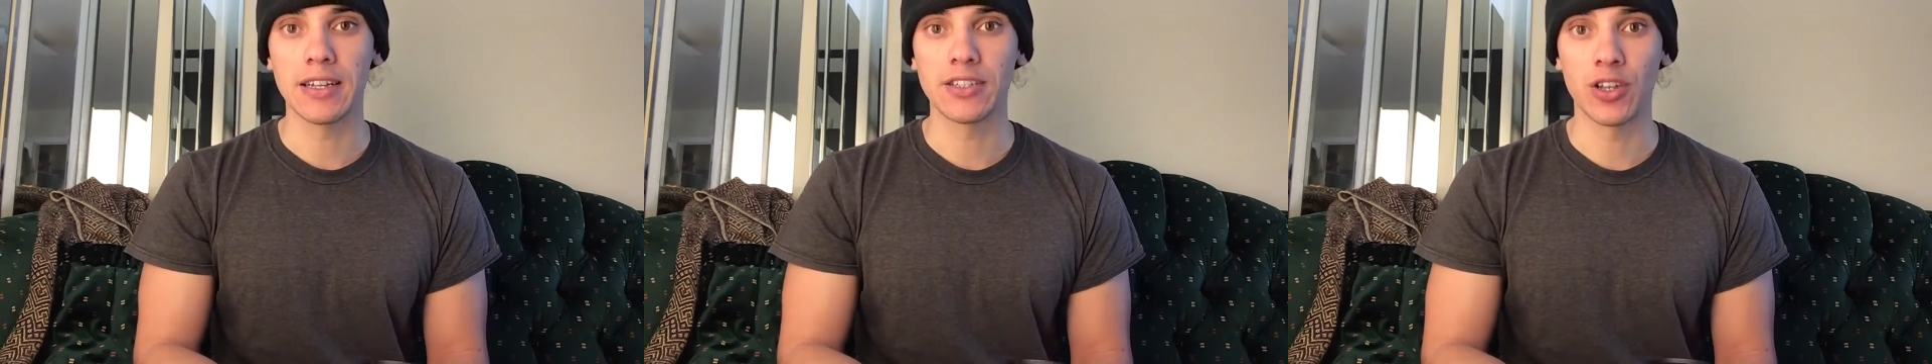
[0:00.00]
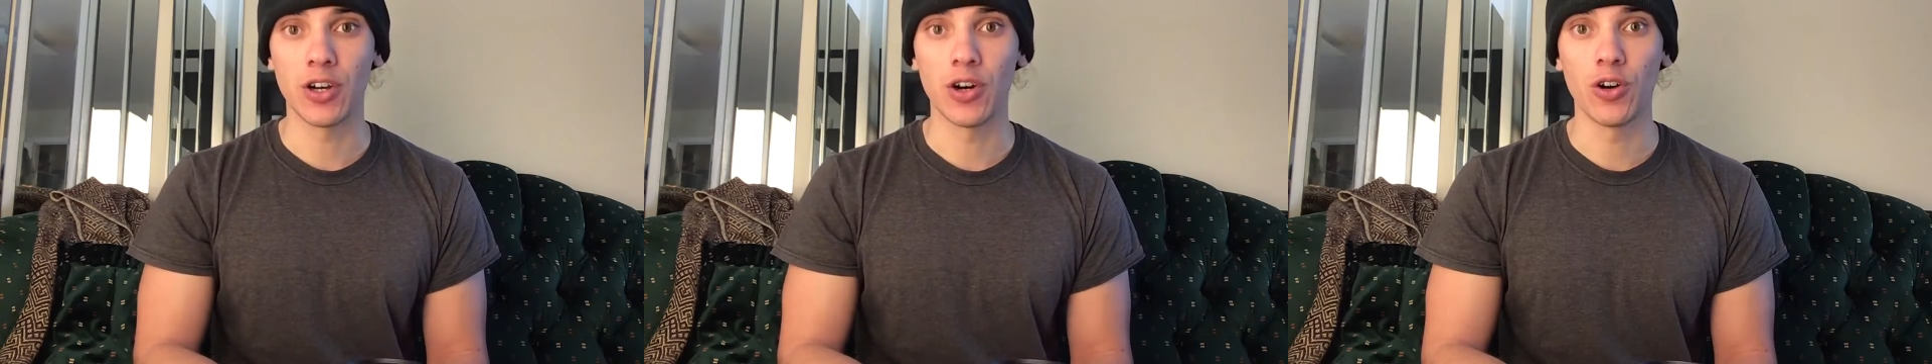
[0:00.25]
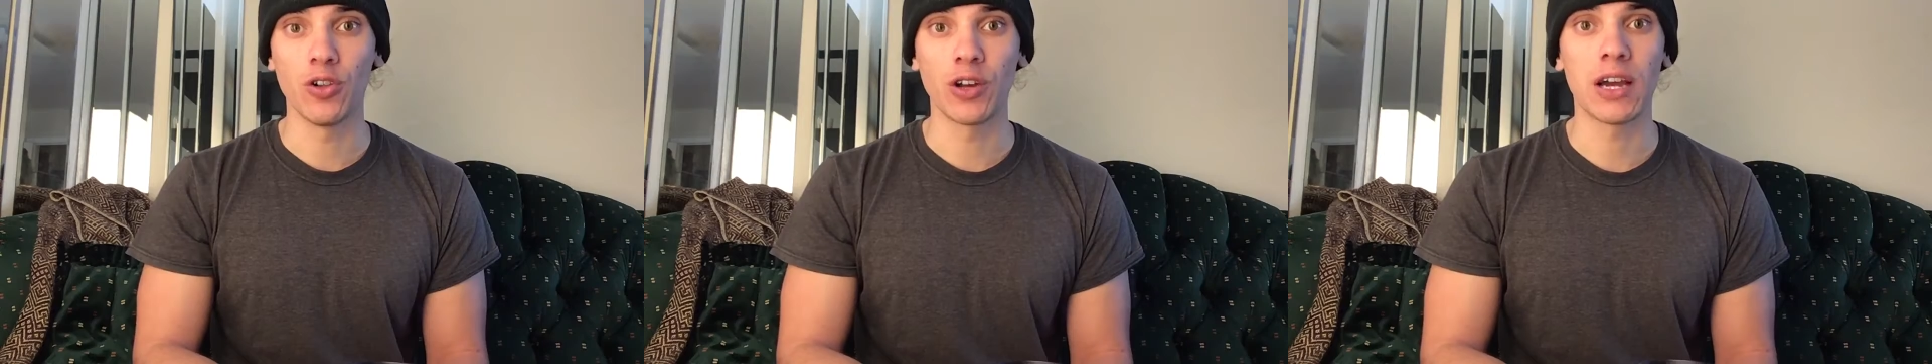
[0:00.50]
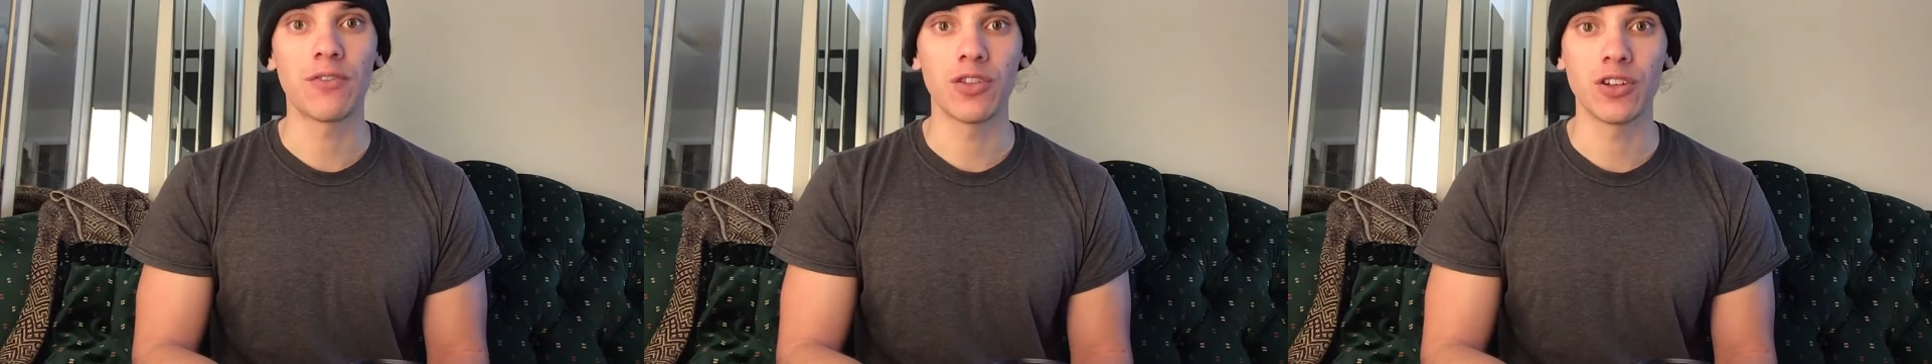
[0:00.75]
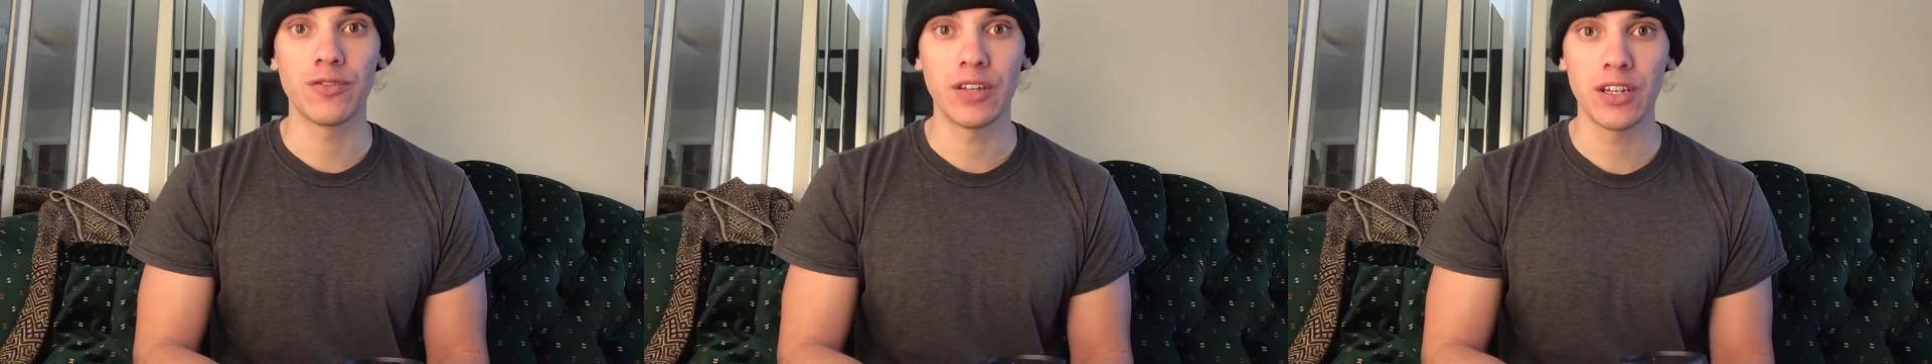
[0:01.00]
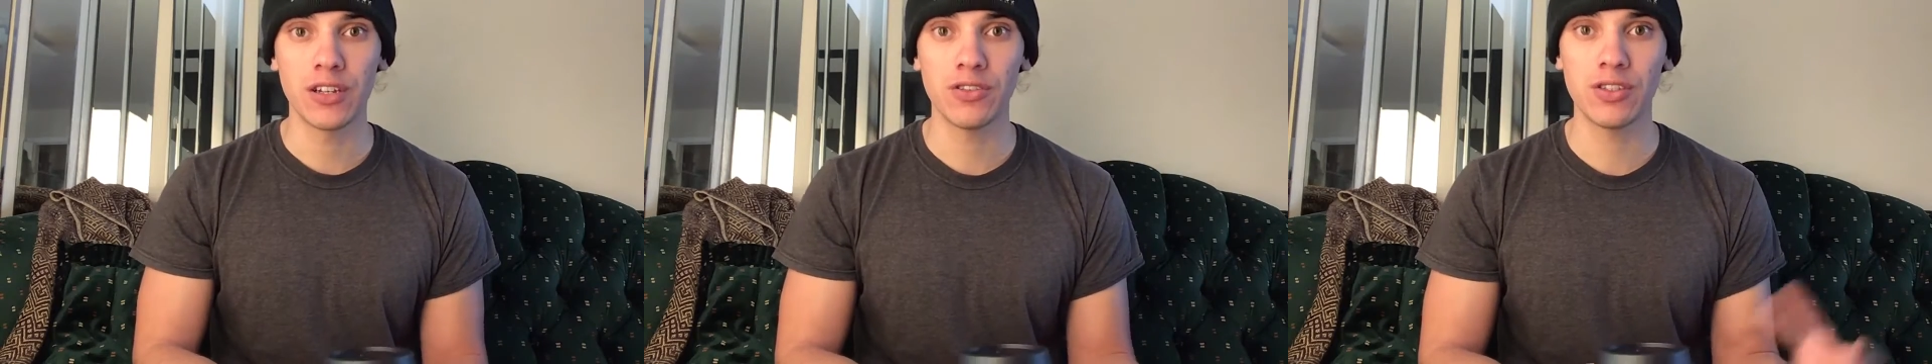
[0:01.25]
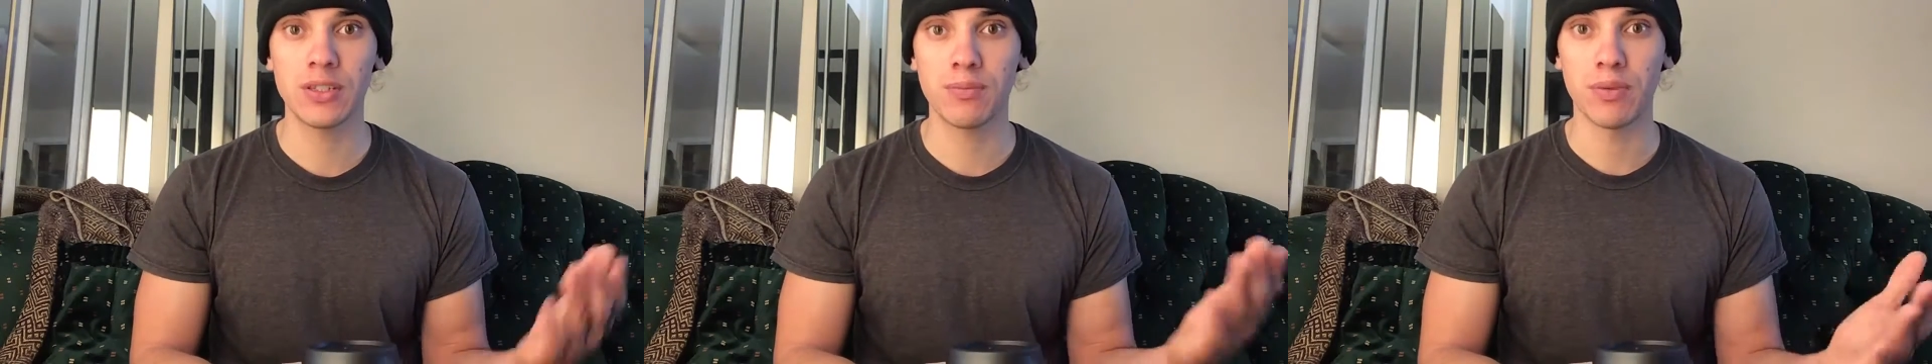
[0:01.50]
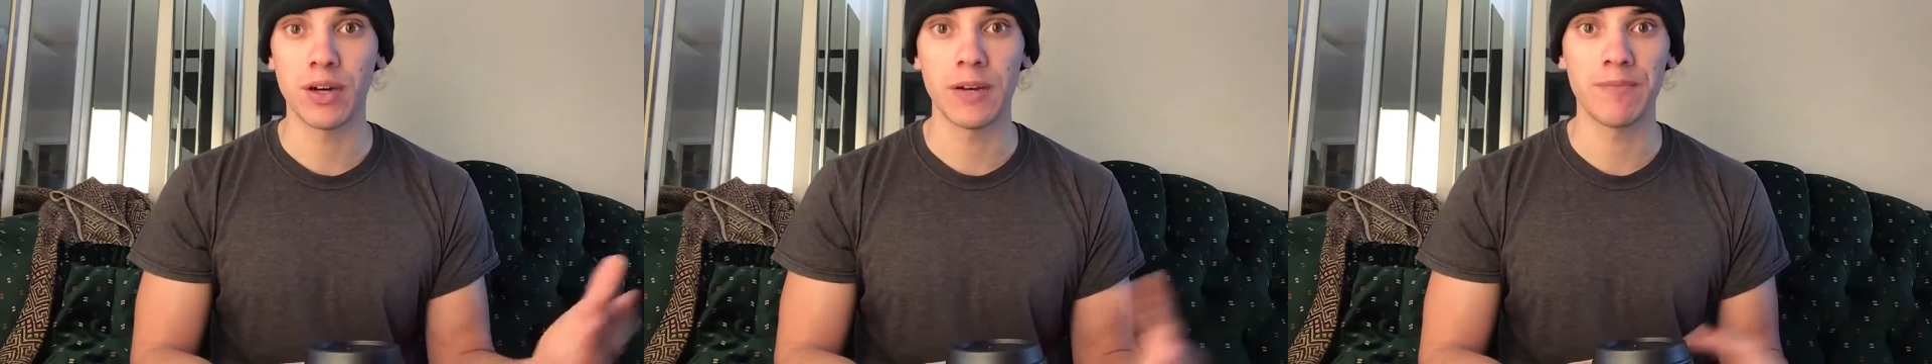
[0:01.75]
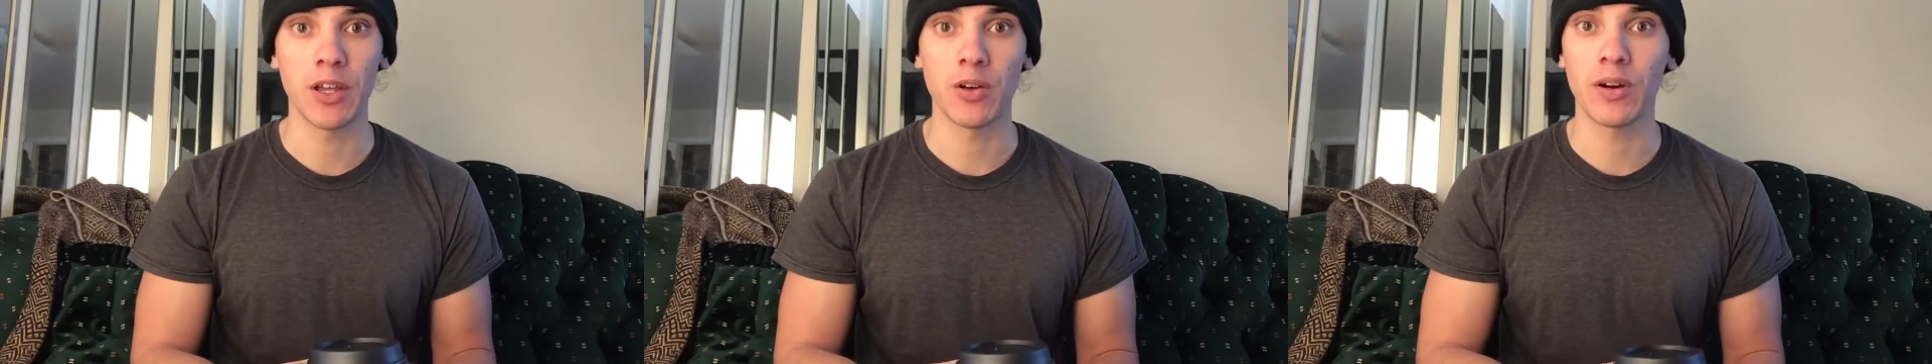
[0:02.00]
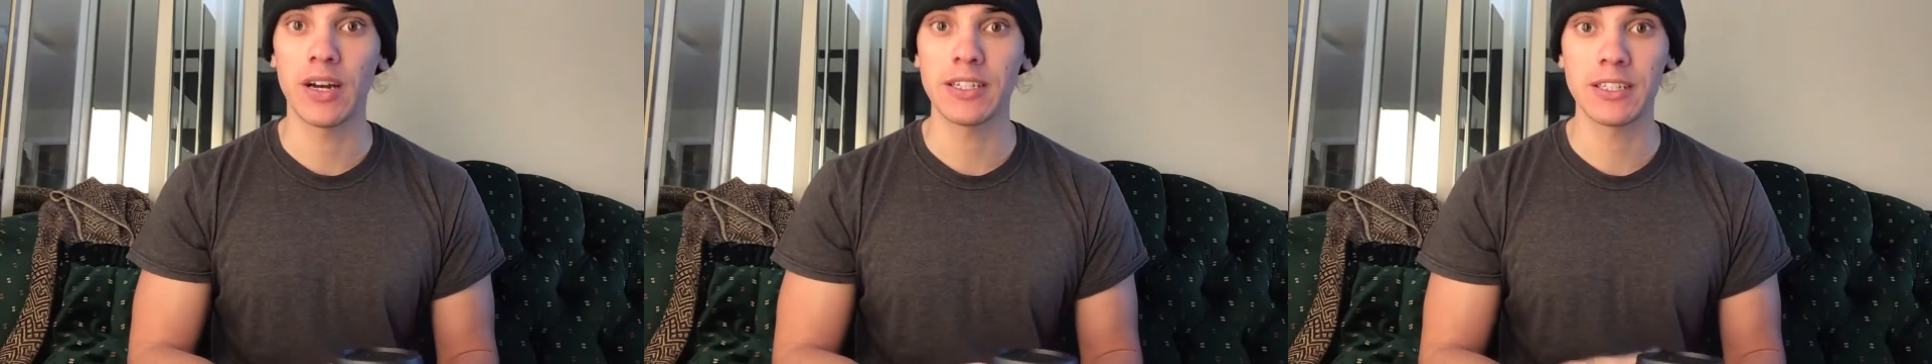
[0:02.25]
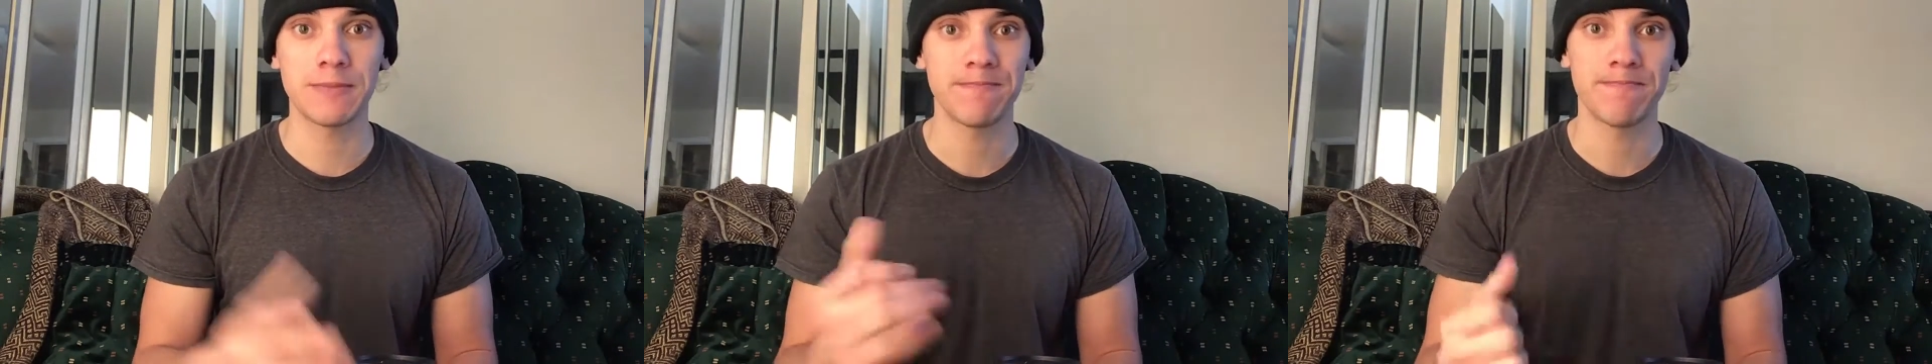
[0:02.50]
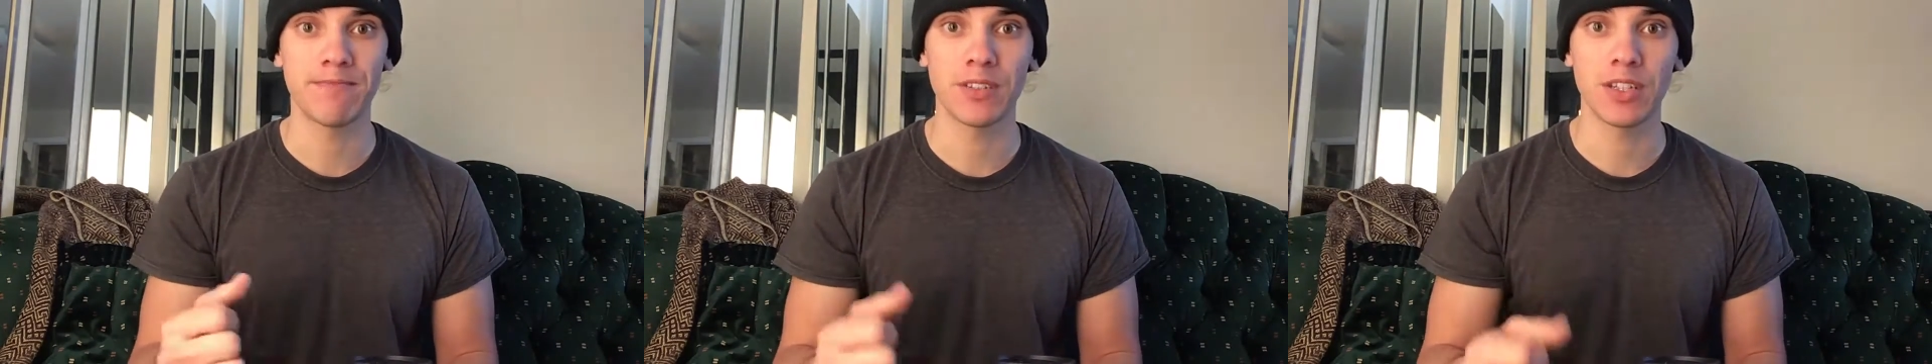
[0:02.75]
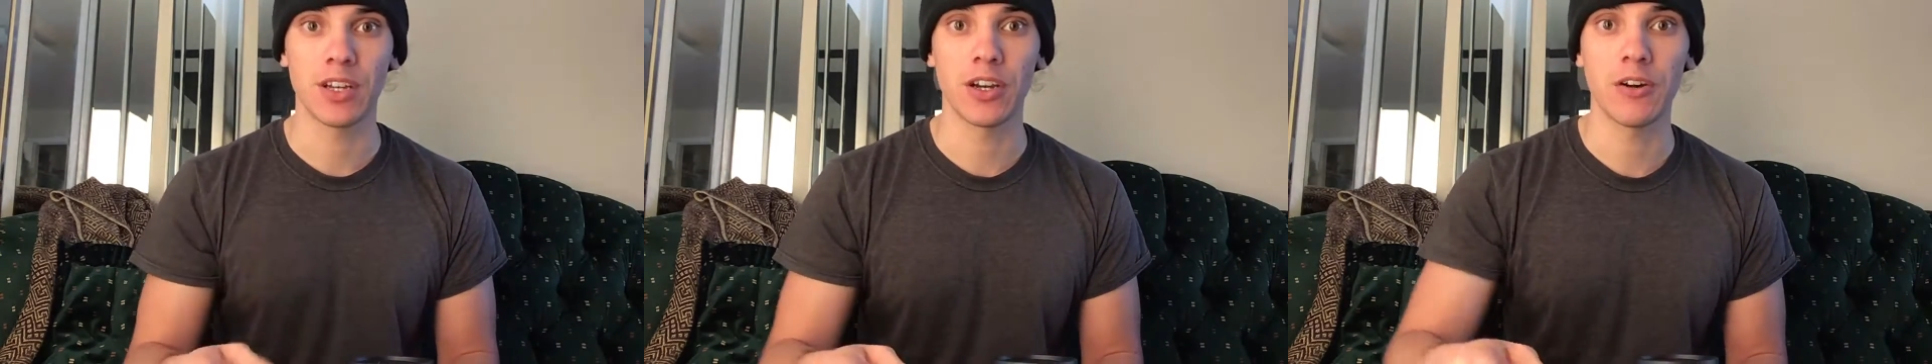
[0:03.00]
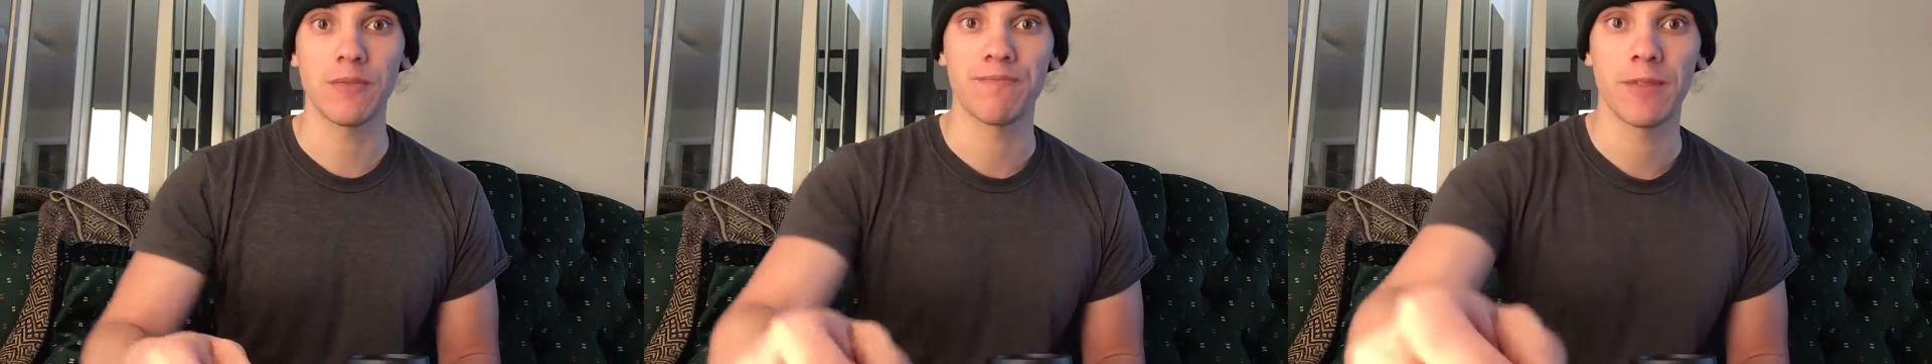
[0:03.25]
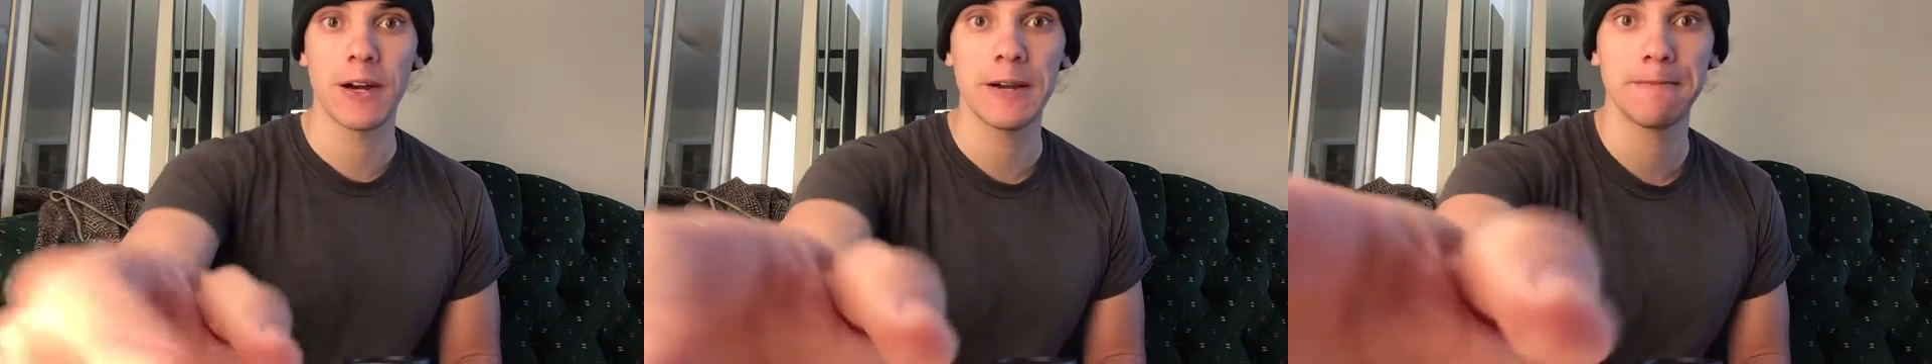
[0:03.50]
so look out for those videos, but otherwise, let's get going. All